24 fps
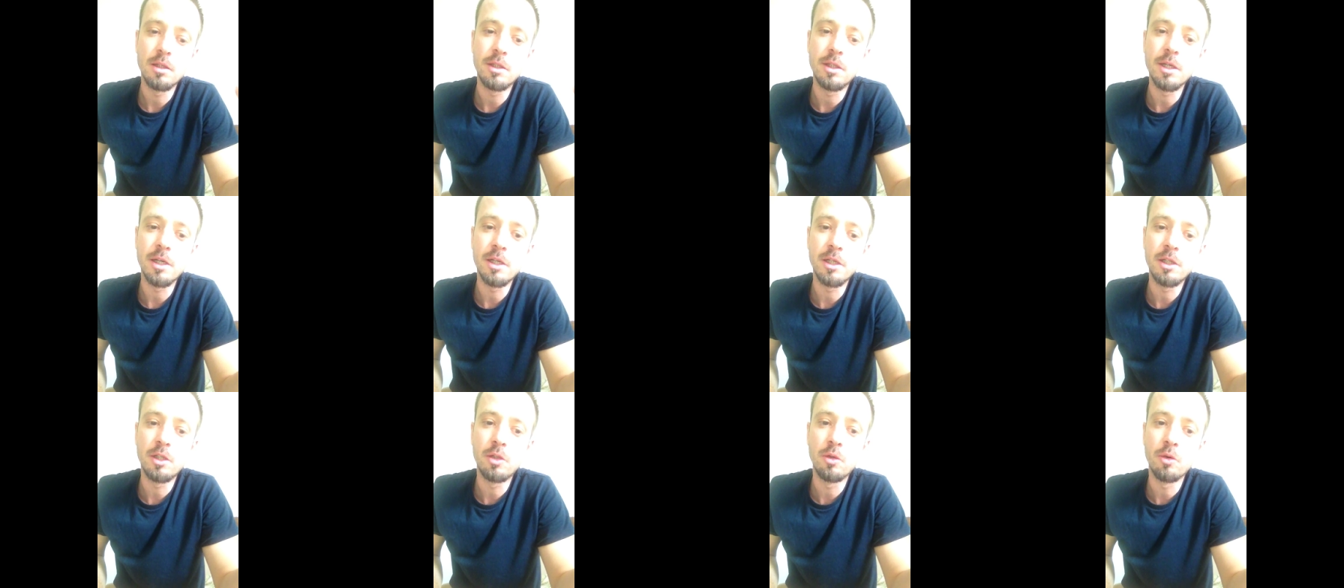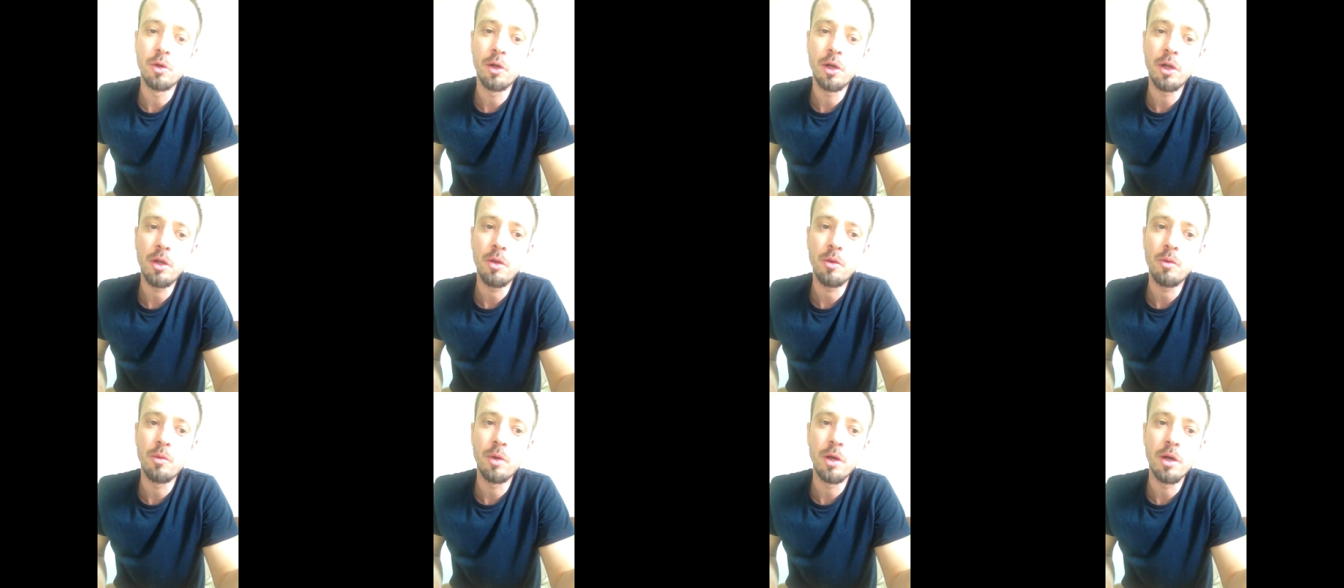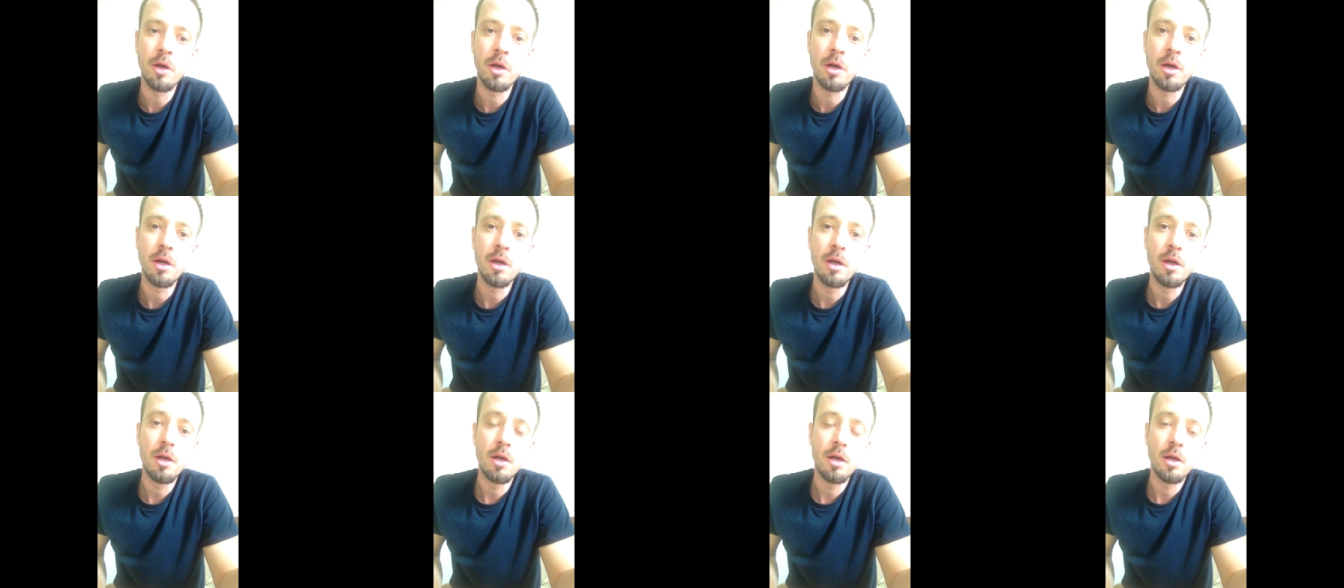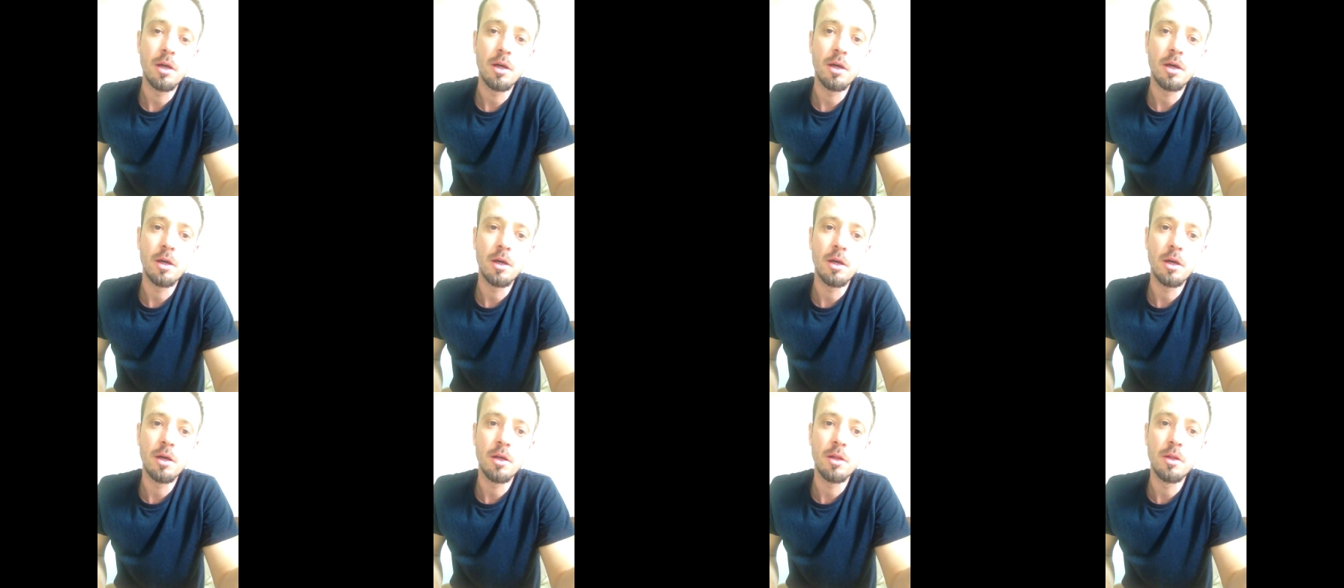territory where
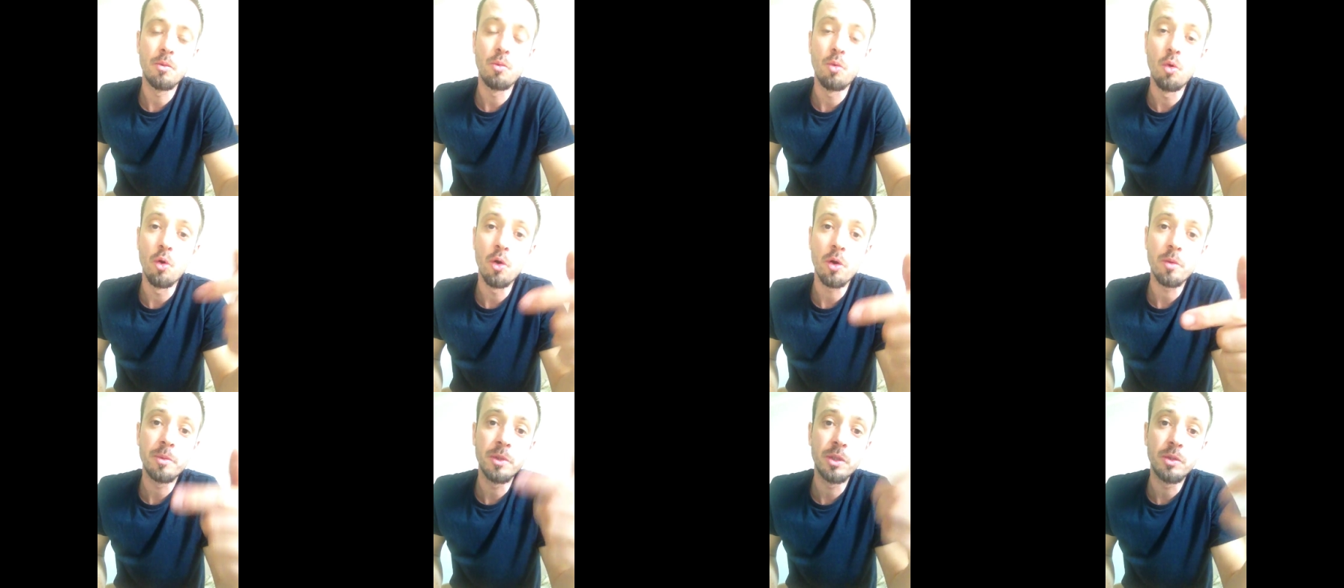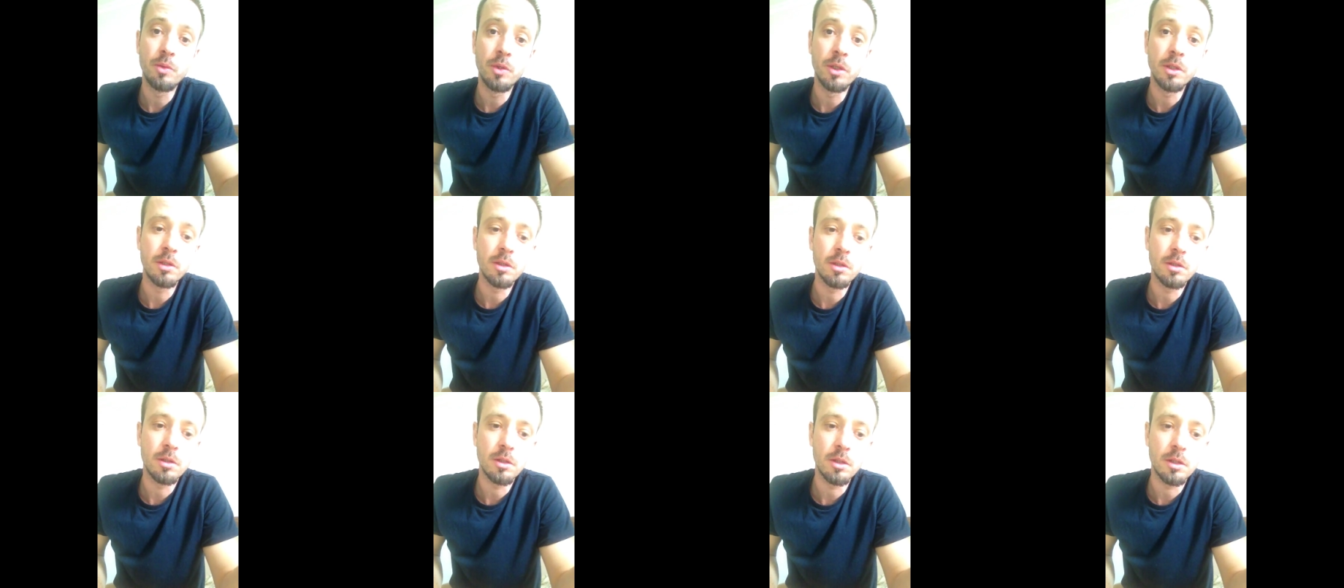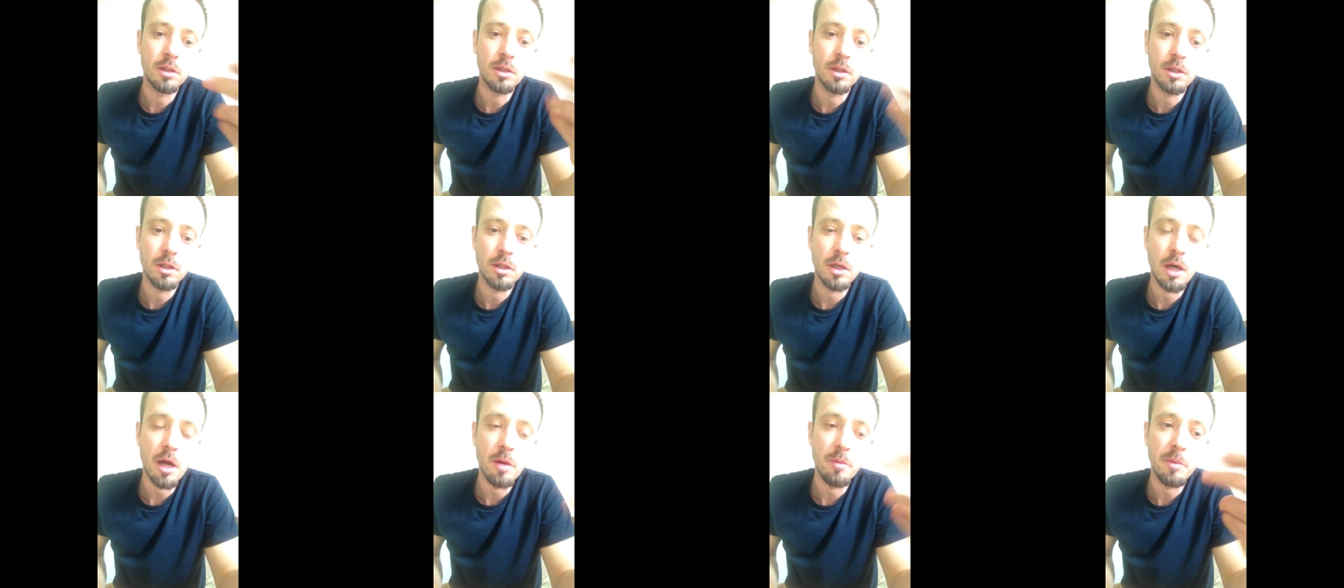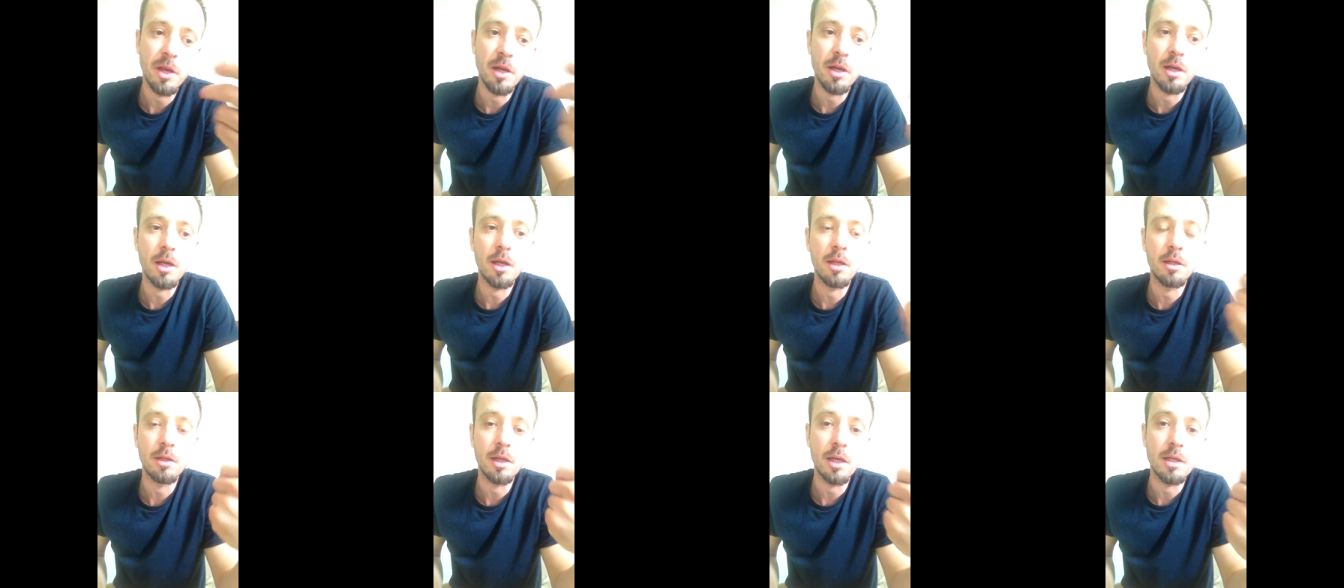uh, the war between uh,
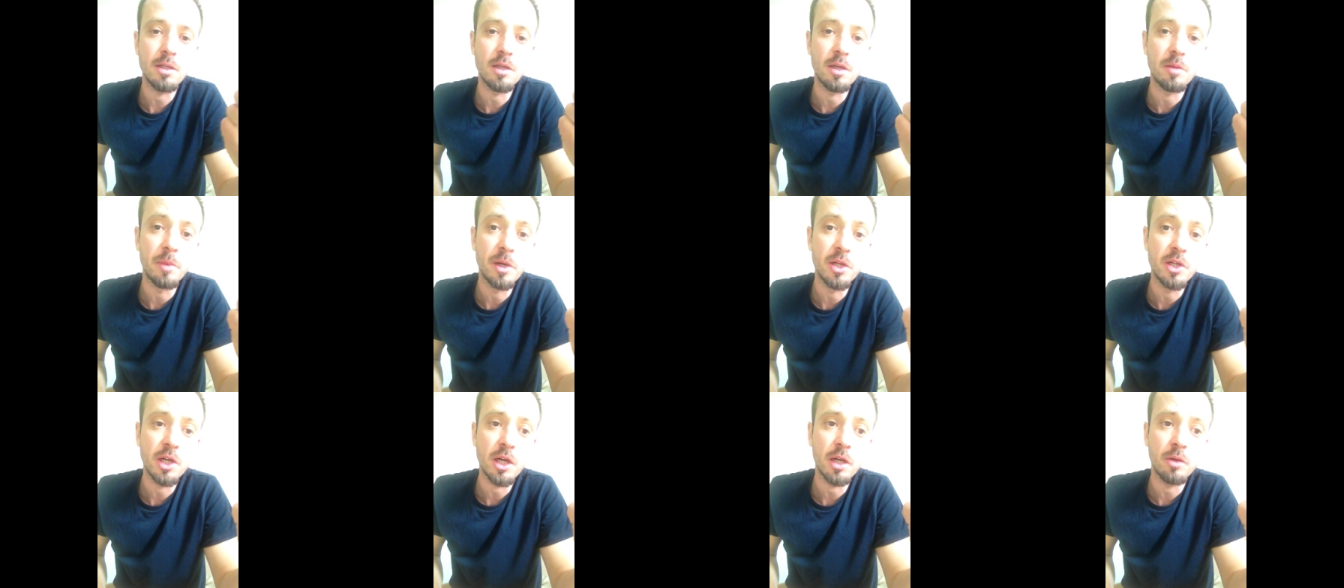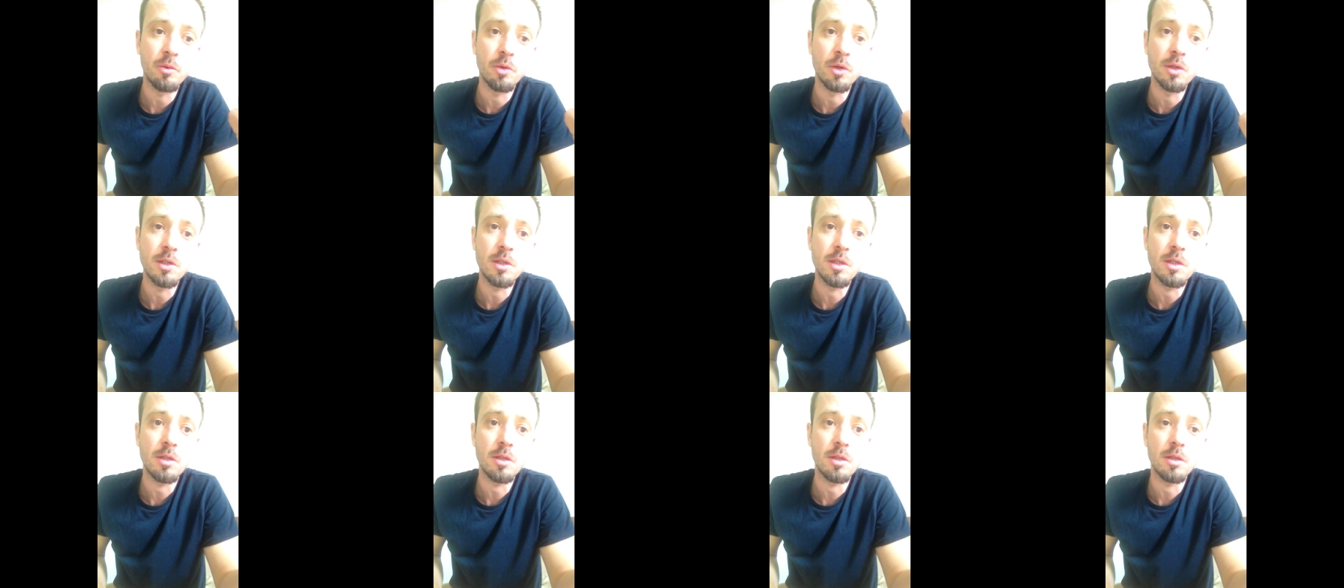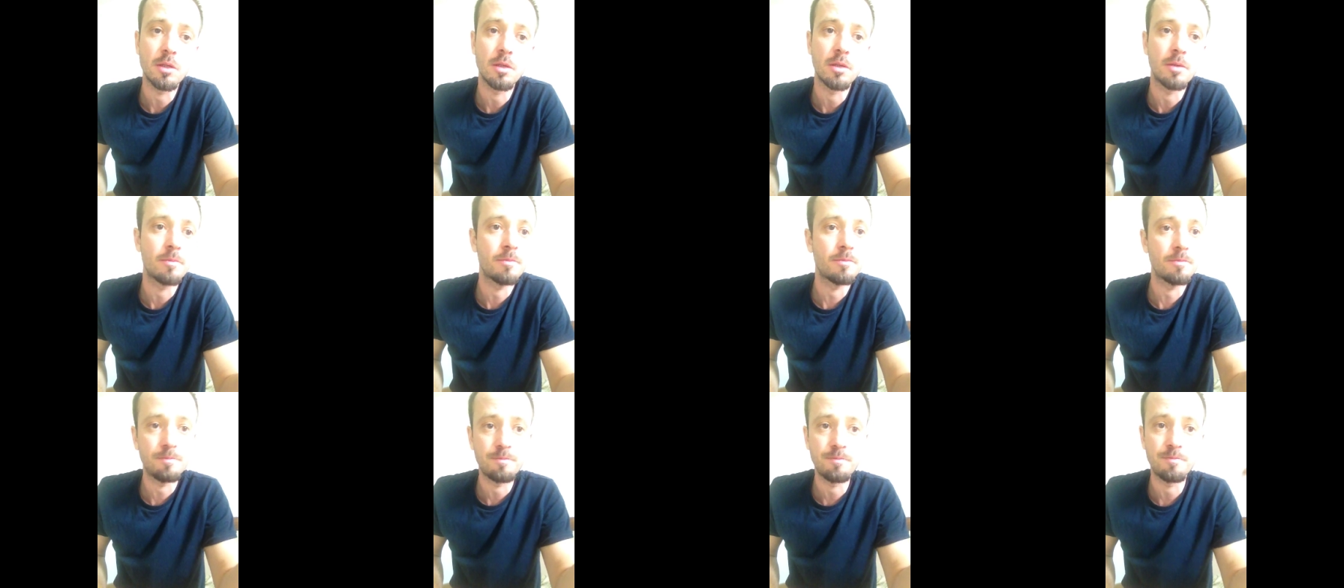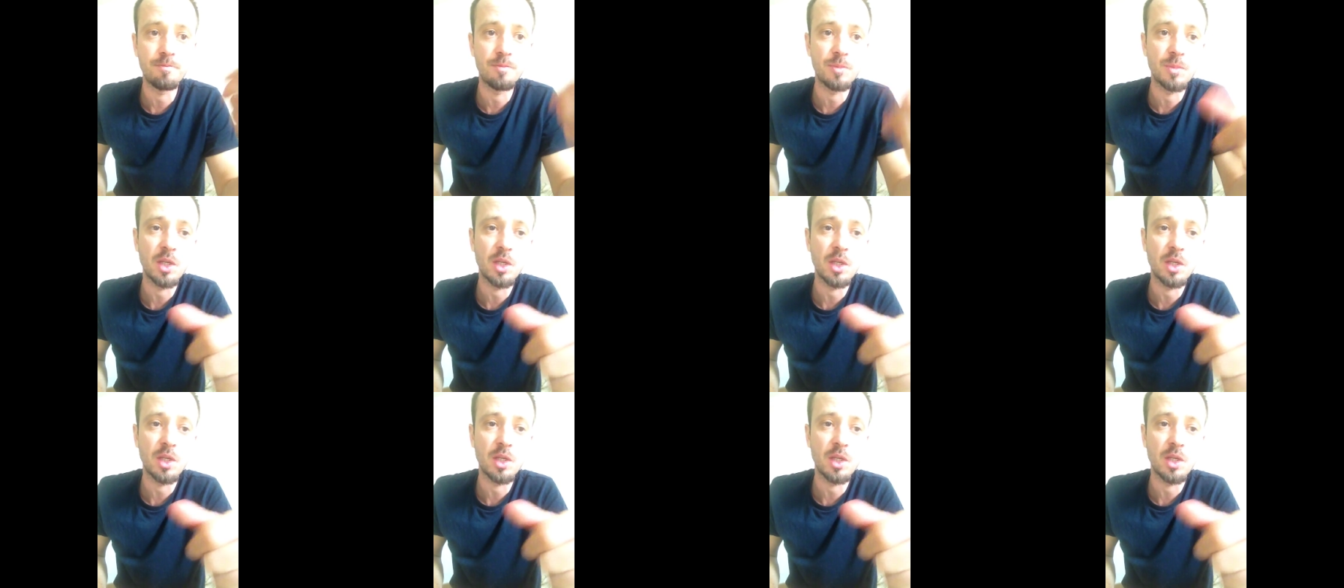Armenia and Azerbaijan was um,